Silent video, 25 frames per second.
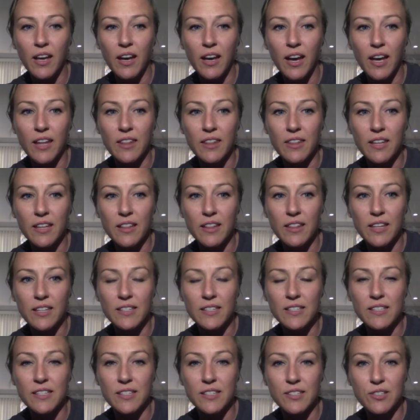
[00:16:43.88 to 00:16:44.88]
I think
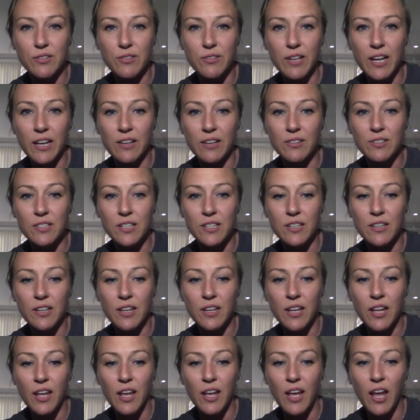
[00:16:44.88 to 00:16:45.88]
that sticks around,
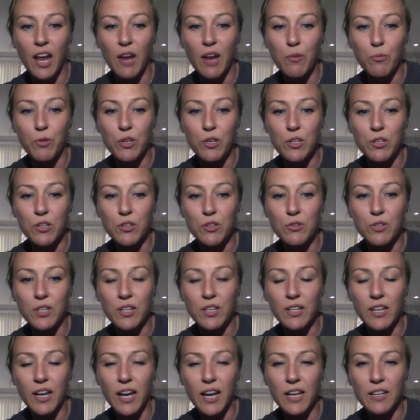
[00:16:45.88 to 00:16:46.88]
and when you
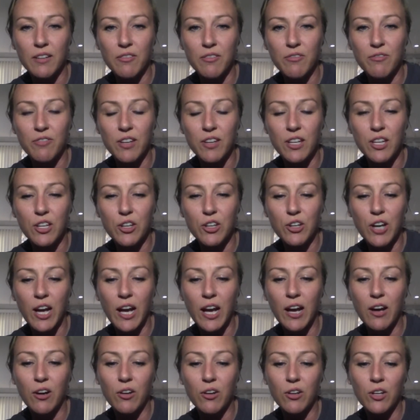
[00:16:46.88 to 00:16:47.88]
can kind of figure
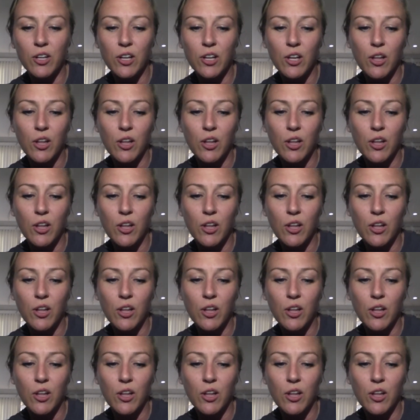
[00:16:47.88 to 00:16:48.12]
out